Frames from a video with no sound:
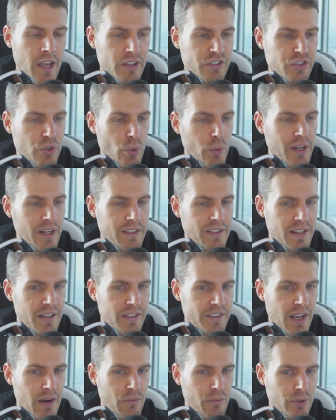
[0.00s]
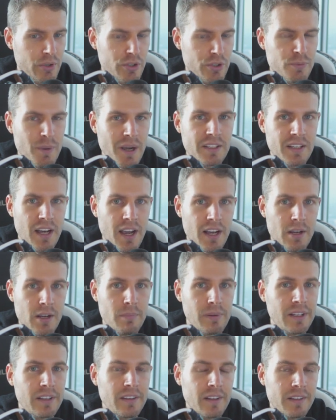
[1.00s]
And so, what I did is I reduced my diet
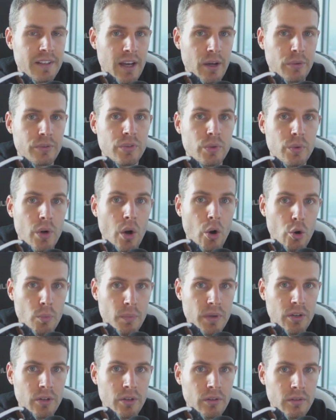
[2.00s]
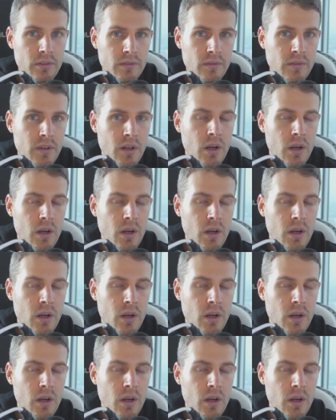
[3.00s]
completely down to oatmeal,